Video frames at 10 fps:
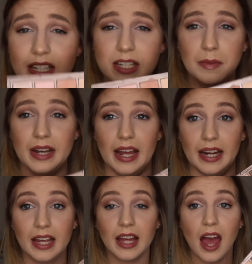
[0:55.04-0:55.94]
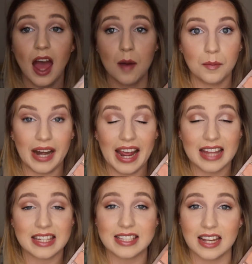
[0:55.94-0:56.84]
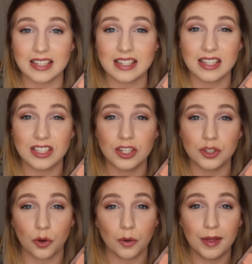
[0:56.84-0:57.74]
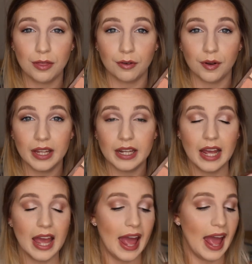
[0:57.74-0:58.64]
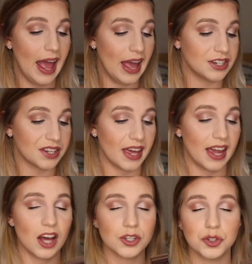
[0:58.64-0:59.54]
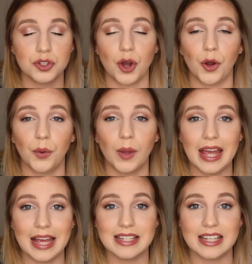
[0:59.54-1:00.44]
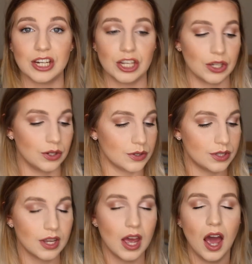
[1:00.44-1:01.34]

intimidating, but I had the sales assistant talk me through it and they are so easy to use.